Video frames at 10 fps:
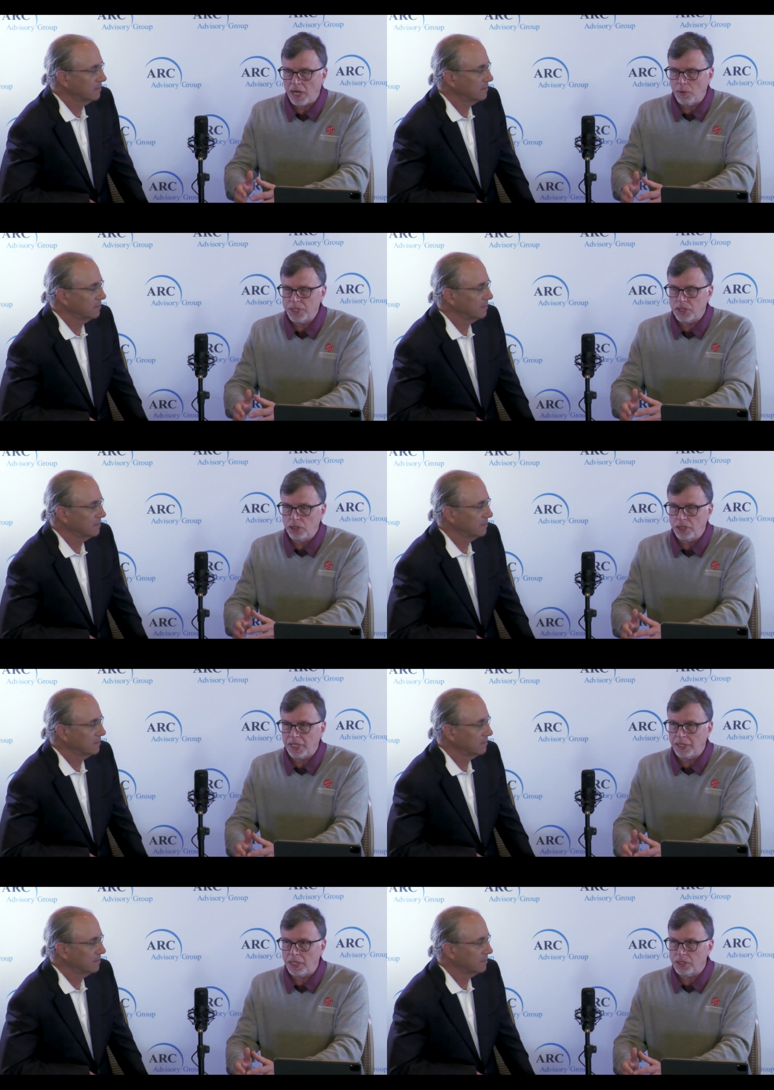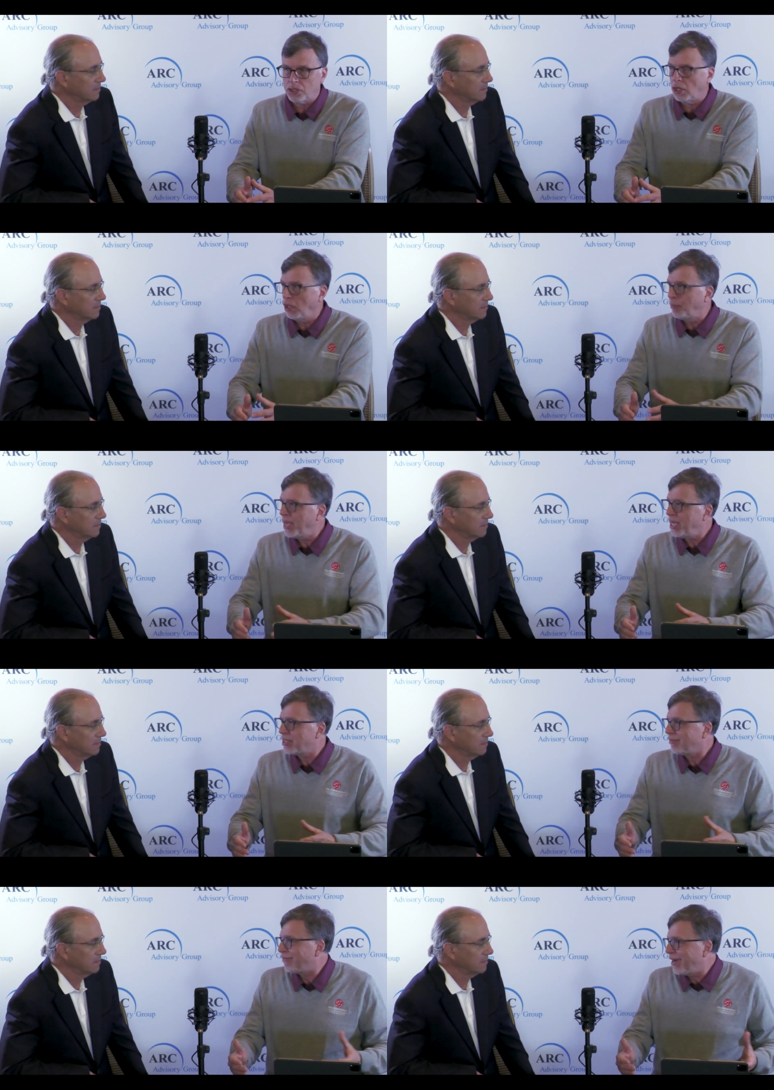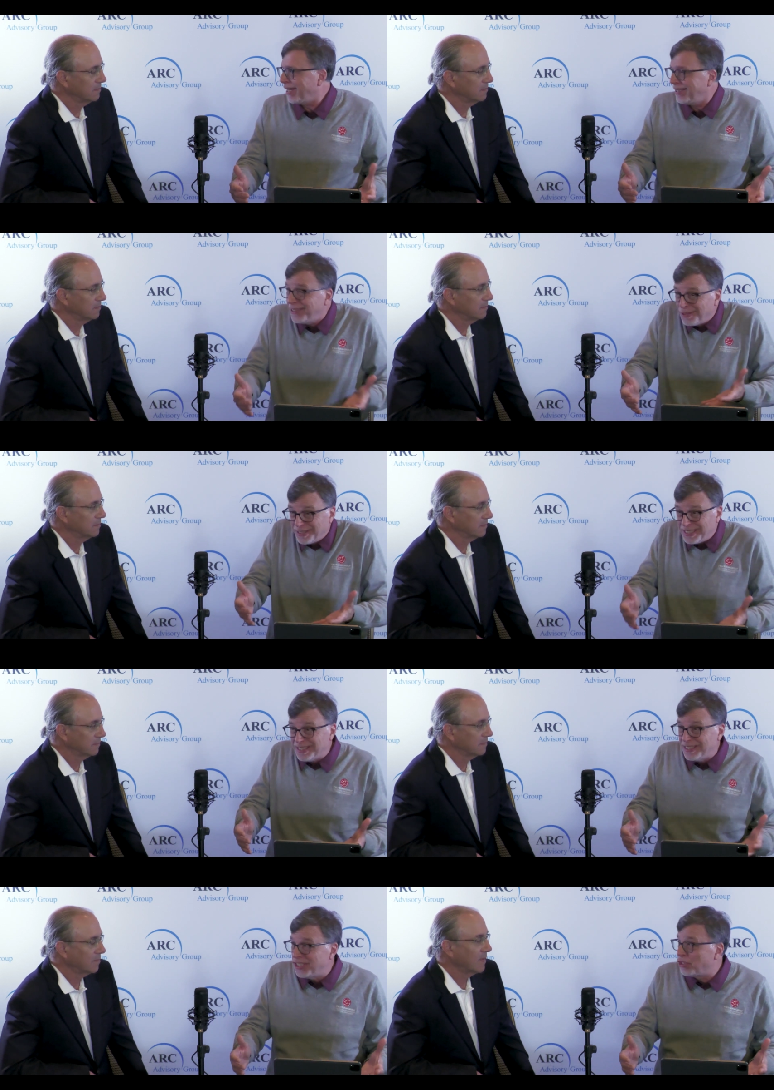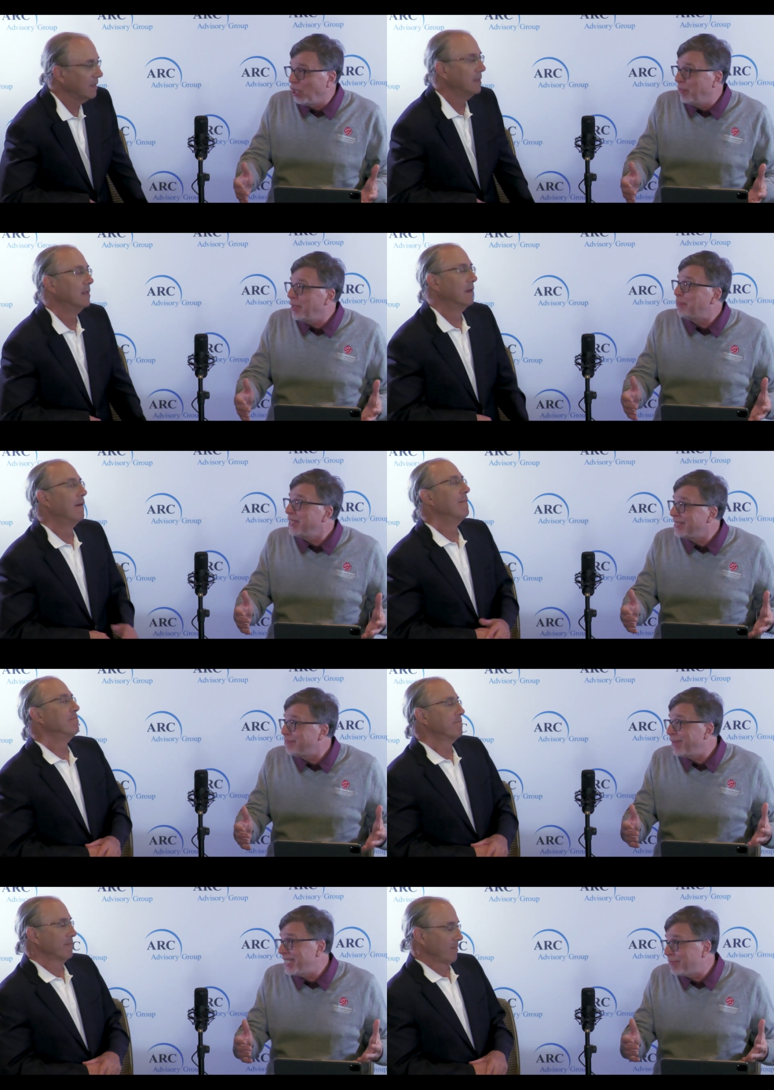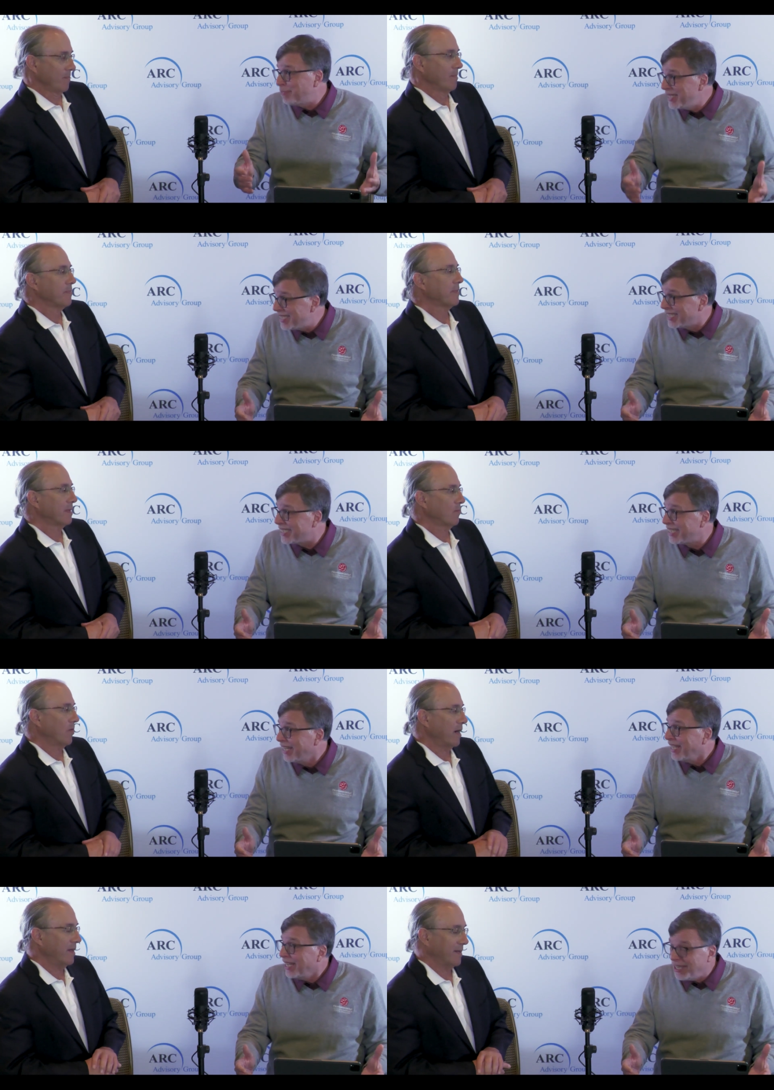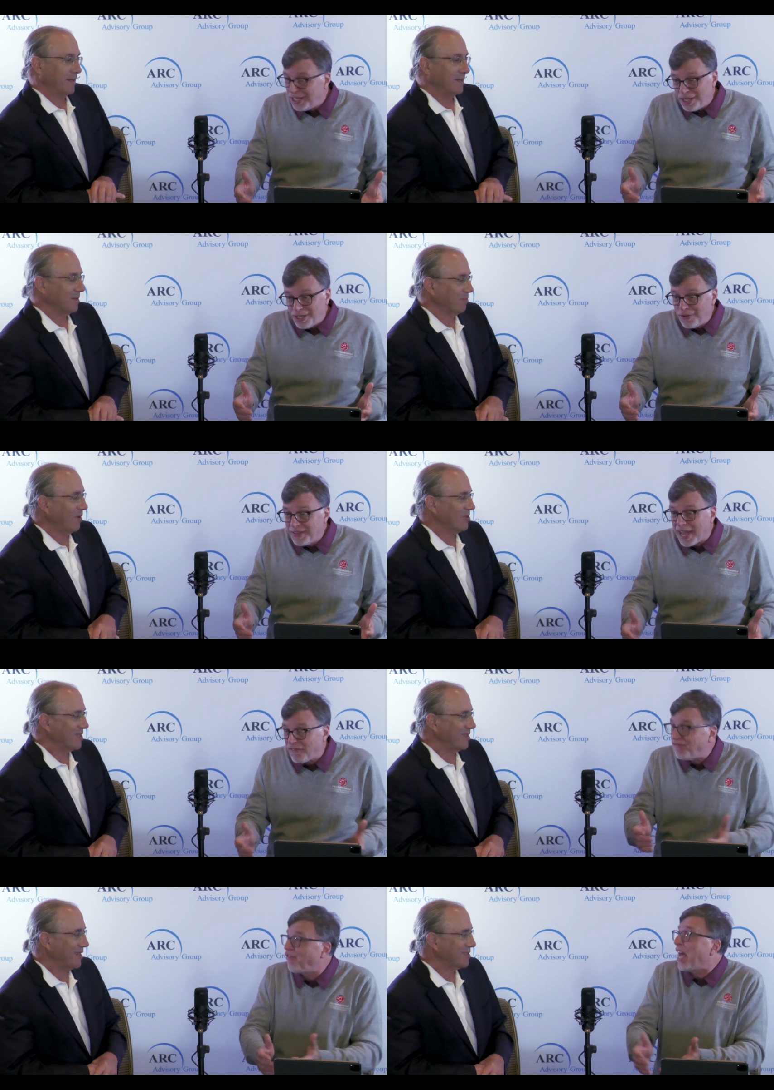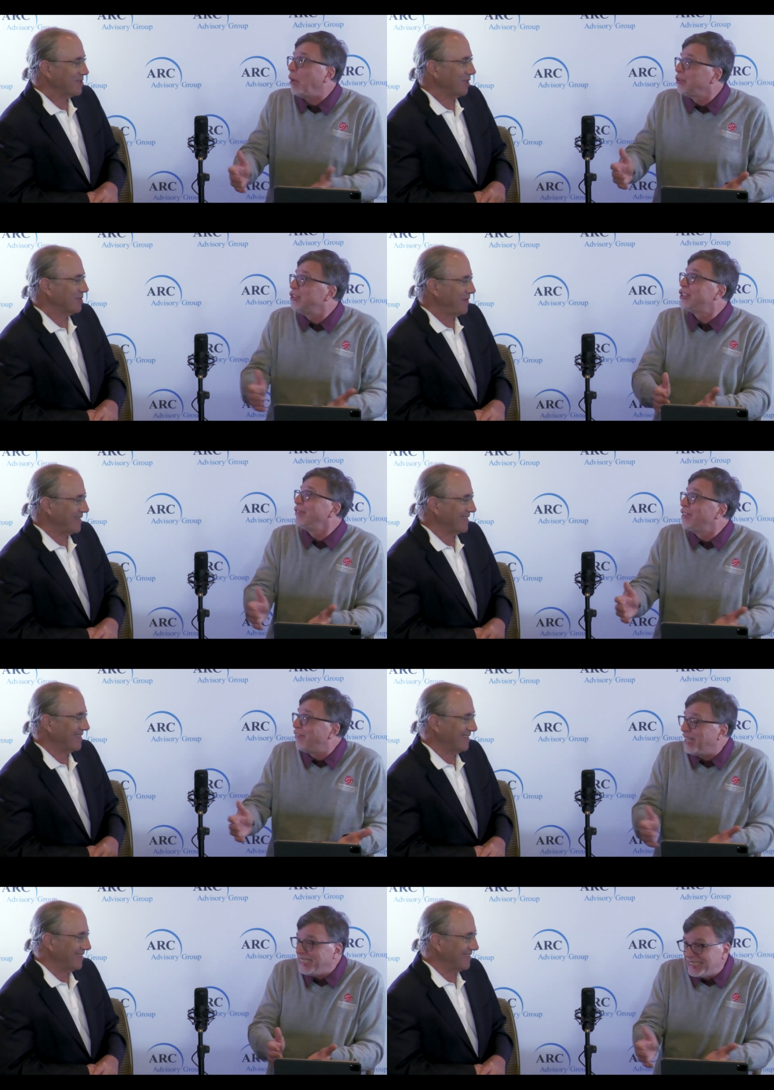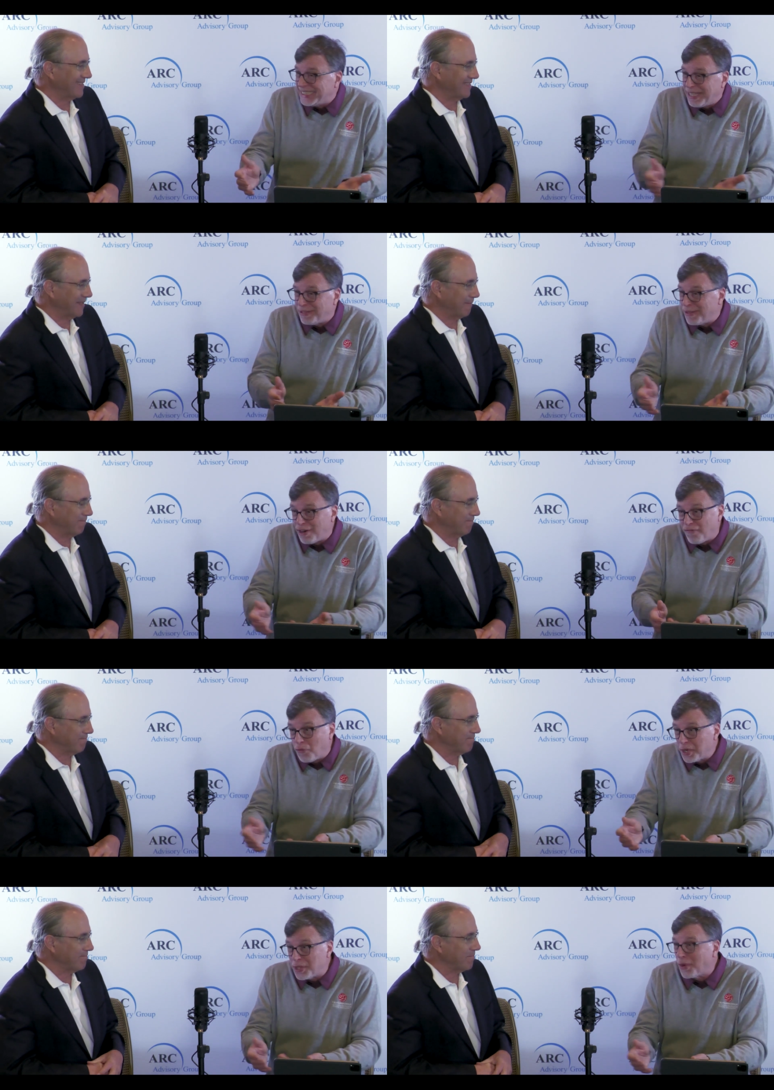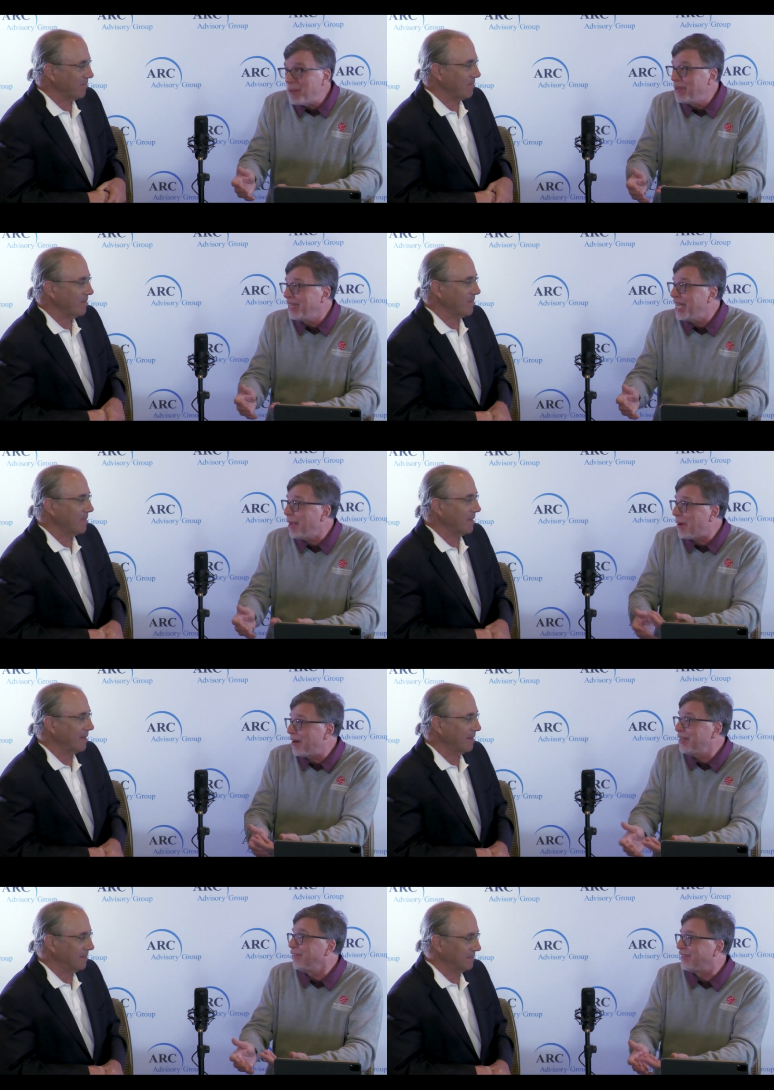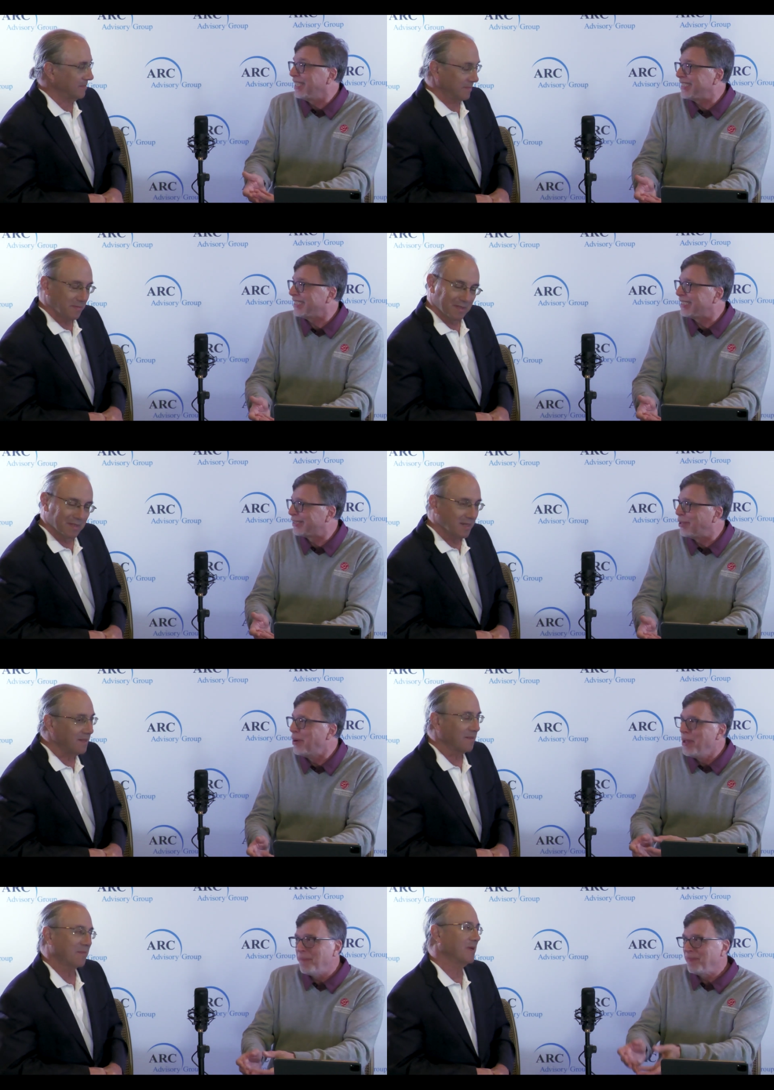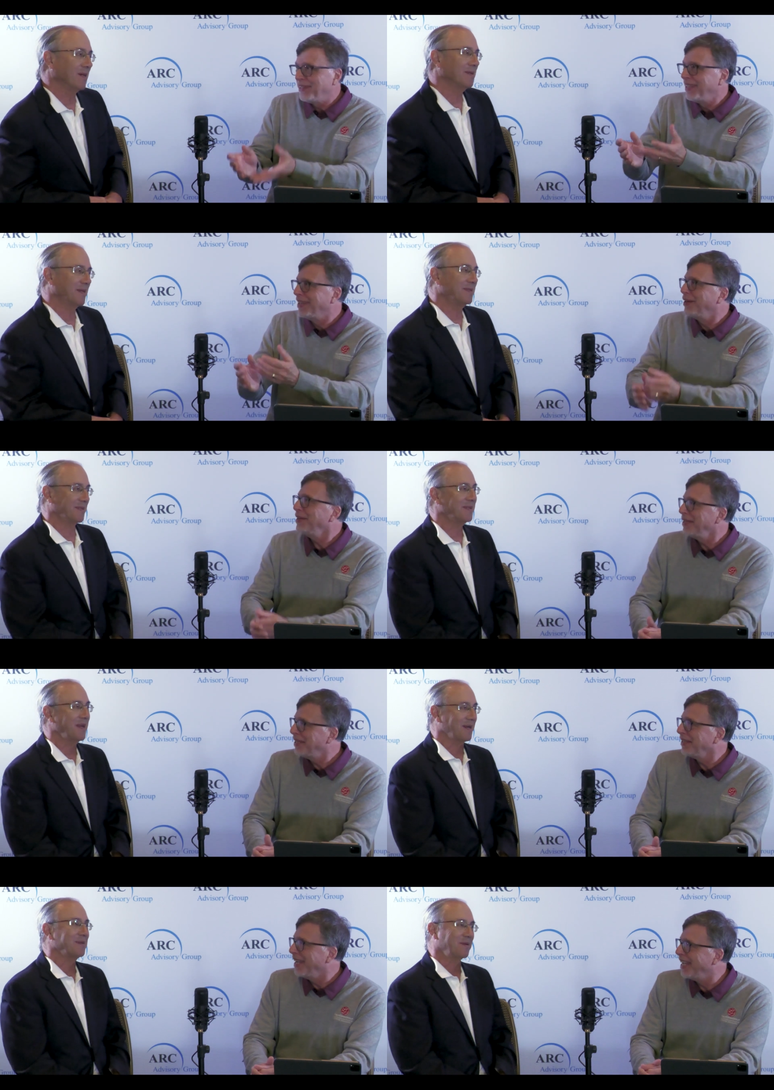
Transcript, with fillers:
Speaker 1: I always look at the installed base, and frankly, you know, this is an installed base, business, right? And, and you've got of thousands of devices out there that are four to twenty milliamp HART devices. So, uh, well, you know, and, yeah,